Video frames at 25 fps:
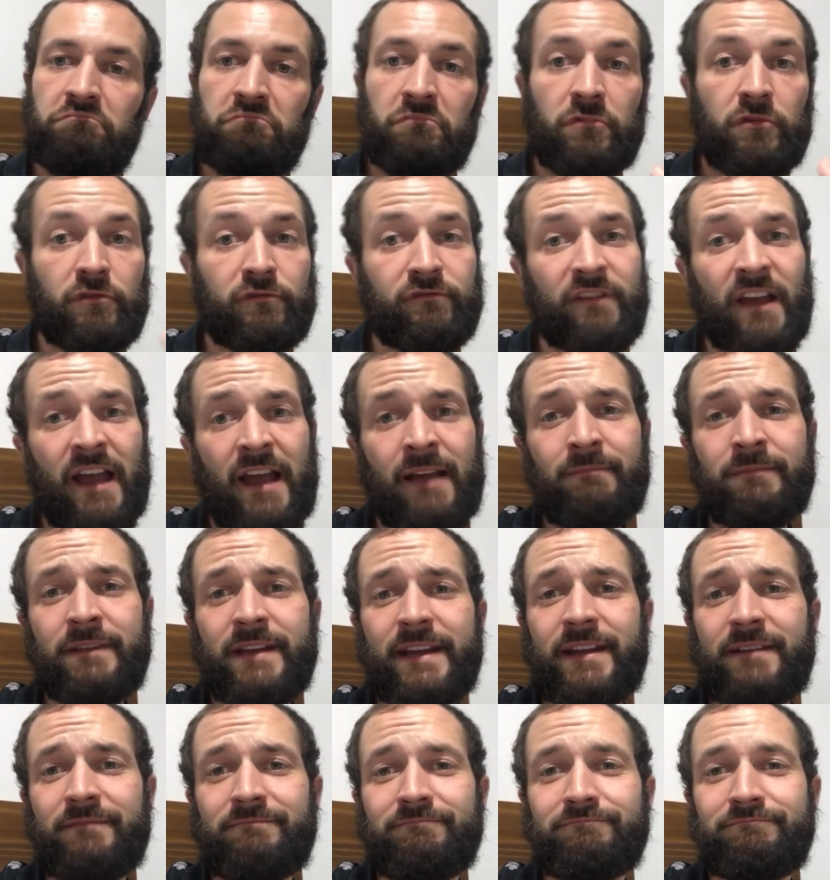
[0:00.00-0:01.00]
your
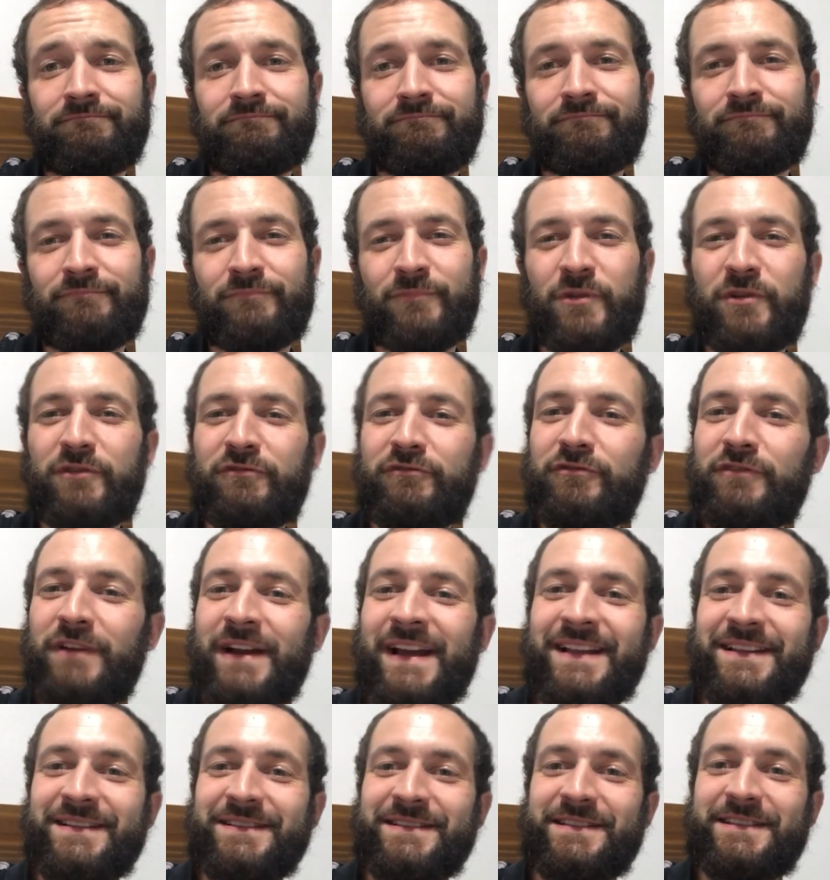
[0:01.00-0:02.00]
family, your
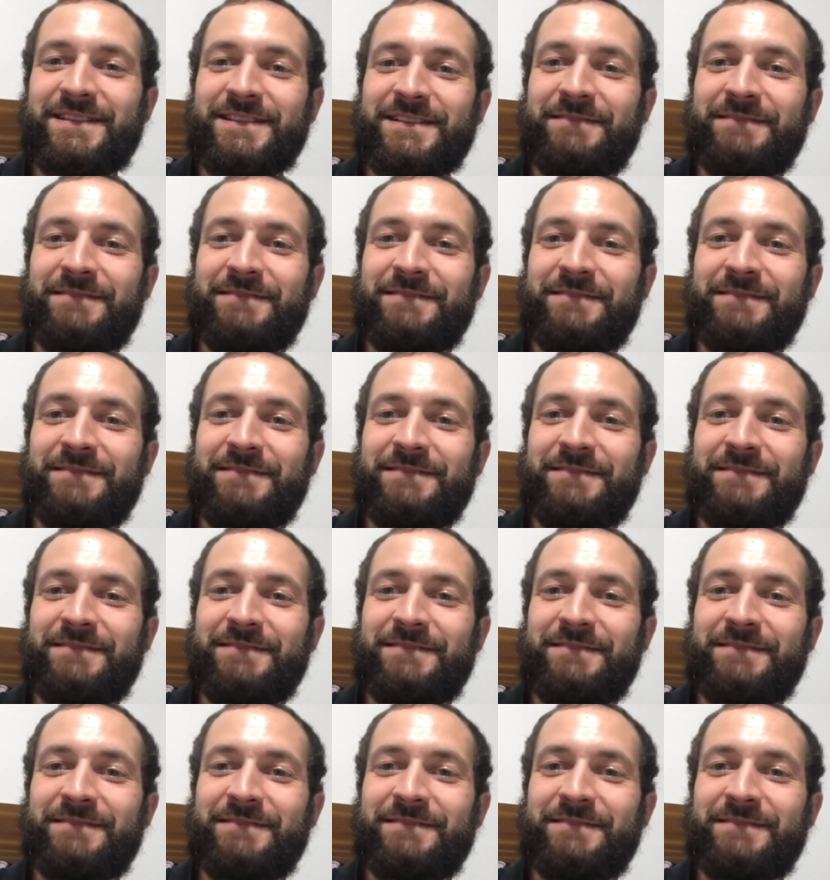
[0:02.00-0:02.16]
friends,